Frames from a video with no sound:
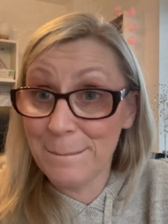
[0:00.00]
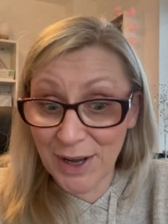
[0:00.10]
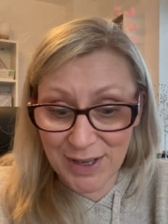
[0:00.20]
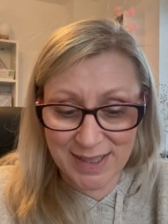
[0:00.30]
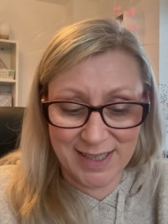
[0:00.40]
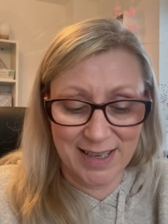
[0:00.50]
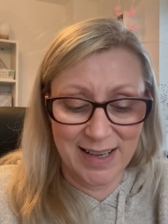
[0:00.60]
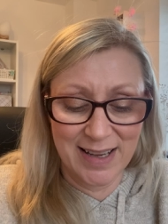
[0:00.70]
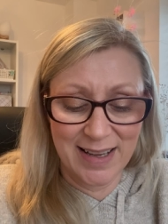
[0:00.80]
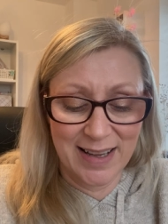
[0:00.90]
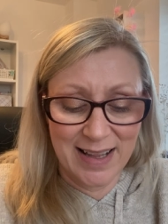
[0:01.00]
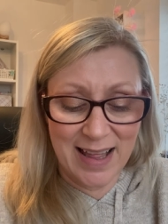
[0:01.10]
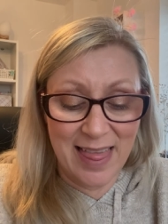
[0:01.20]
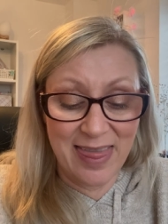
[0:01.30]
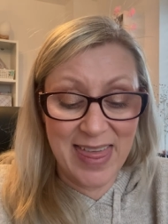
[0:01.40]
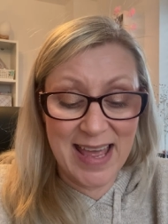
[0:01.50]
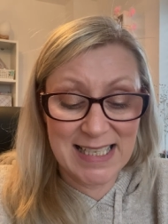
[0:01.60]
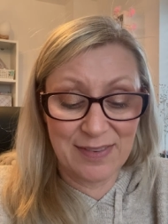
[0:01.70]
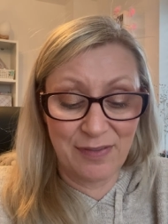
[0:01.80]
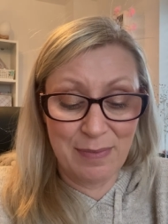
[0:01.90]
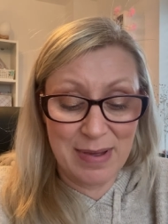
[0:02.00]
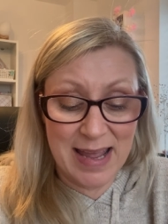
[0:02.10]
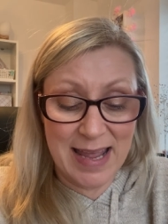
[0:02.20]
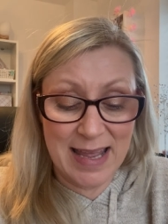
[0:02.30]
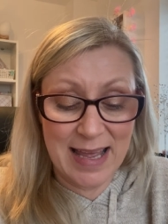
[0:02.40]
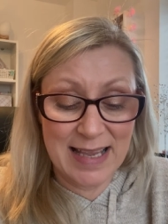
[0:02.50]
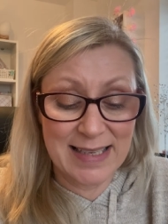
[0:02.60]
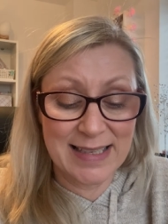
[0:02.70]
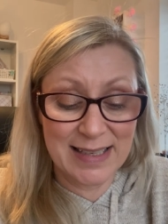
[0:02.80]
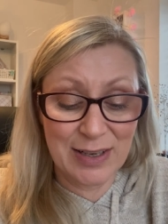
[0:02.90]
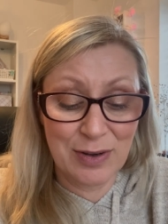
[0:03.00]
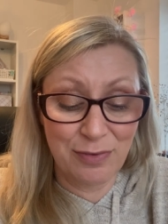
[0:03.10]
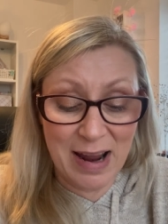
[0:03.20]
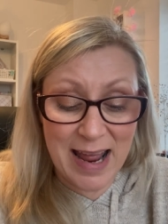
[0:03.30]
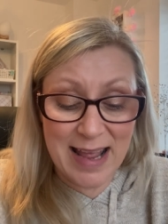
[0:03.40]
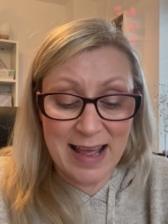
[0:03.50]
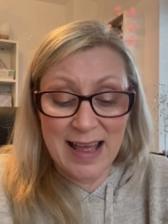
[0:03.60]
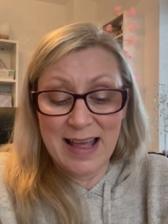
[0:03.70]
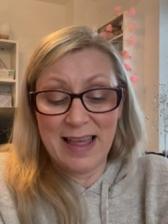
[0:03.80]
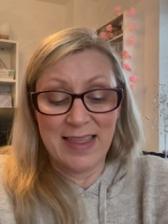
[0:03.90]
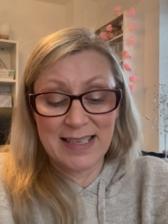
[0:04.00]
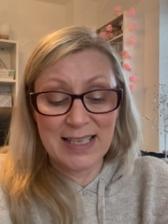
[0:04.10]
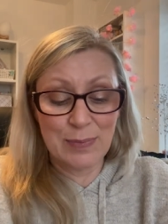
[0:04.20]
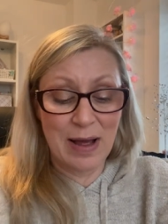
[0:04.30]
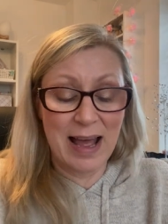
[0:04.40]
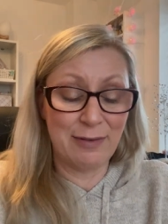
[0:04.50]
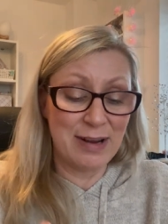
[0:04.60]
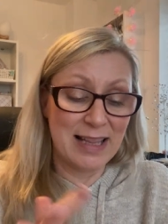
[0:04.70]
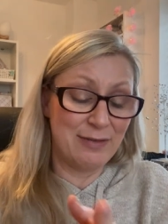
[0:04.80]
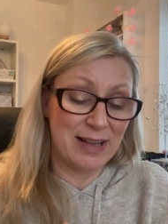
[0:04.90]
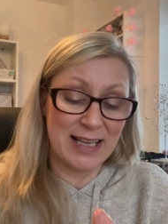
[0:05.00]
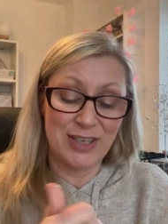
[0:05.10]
But this for me is great. This is what I really, really